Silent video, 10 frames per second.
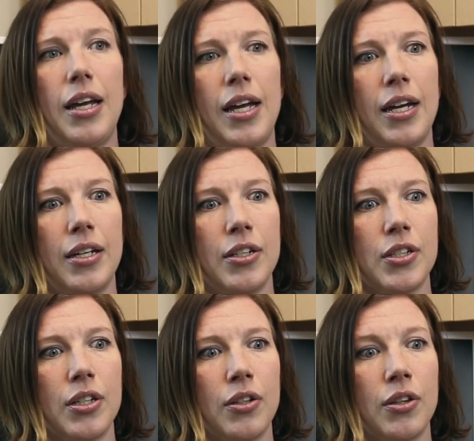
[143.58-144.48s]

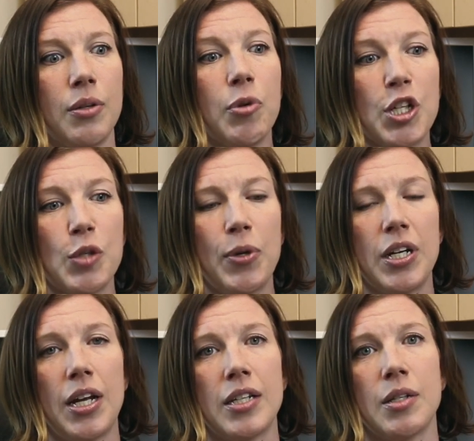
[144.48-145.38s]
And the
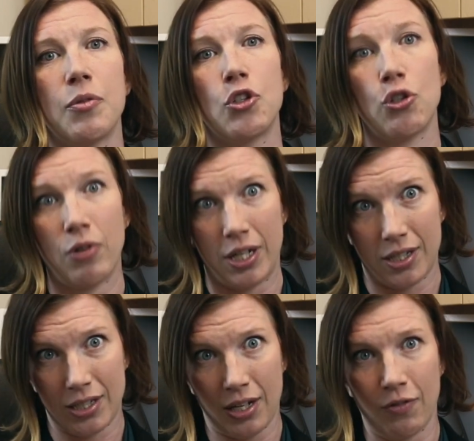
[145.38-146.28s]
participant has a
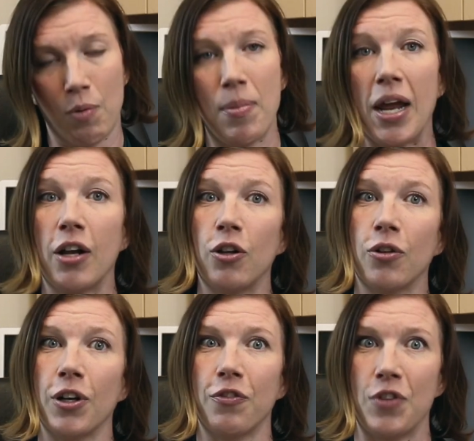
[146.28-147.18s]
choice of a male
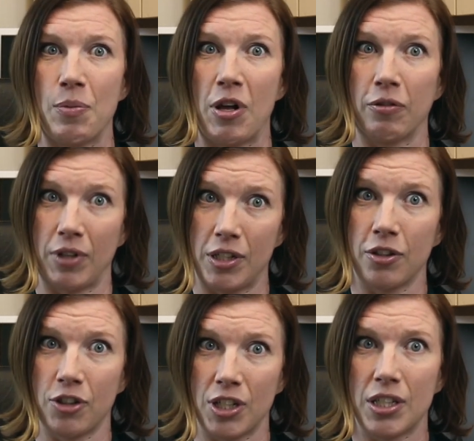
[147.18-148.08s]
or a female
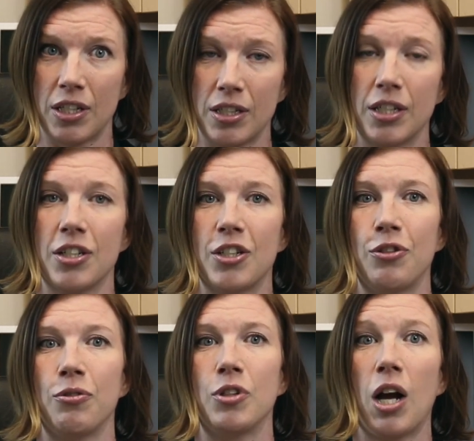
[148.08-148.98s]
research assistant
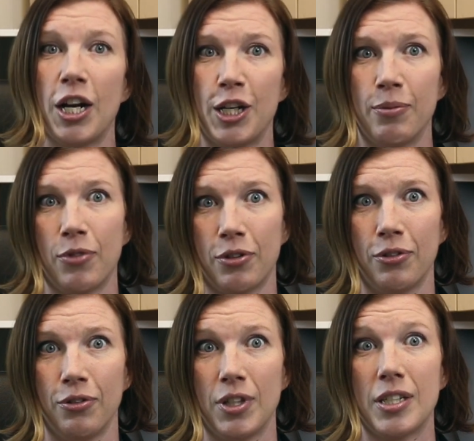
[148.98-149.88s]
to guide him
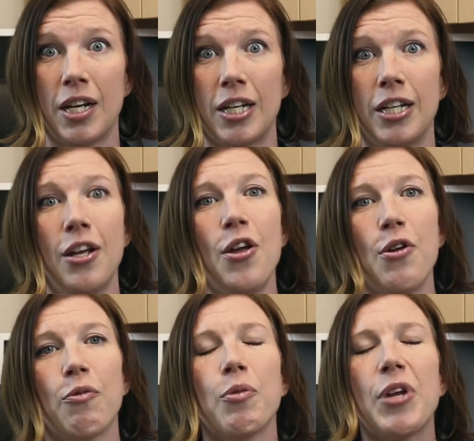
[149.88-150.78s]
through the study.
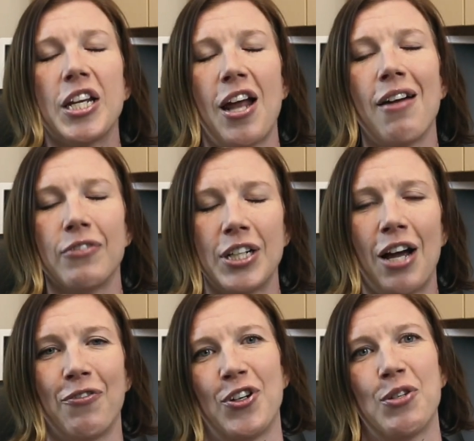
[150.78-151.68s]
We're making every
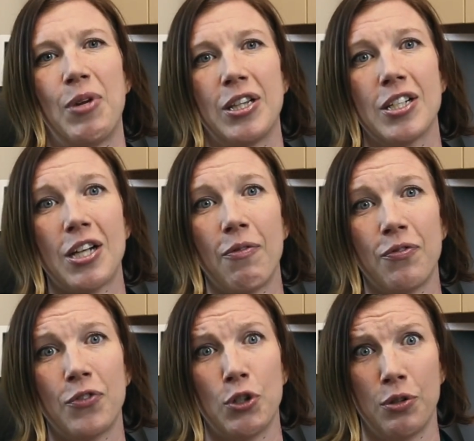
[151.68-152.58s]
effort to make this
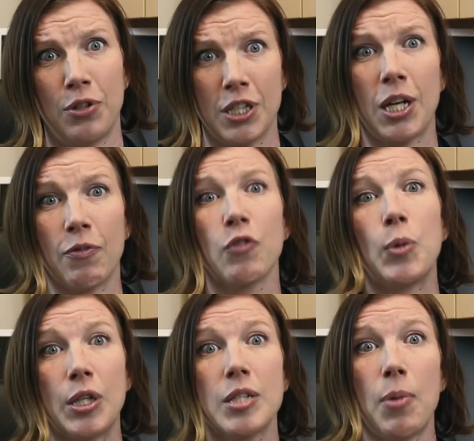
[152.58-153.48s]
comfort as
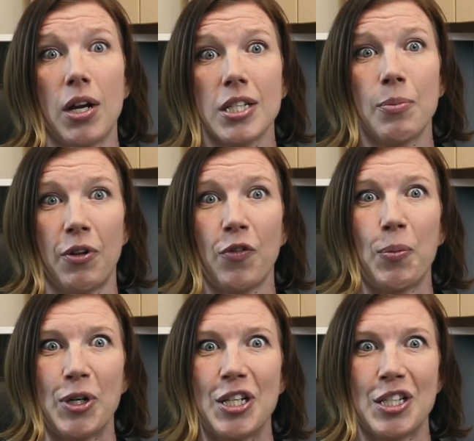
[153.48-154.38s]
comfortable as possible for
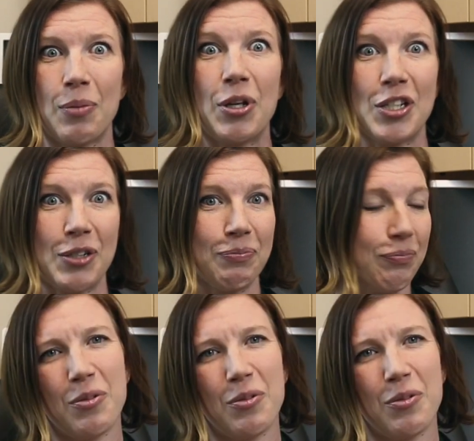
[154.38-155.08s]
participants.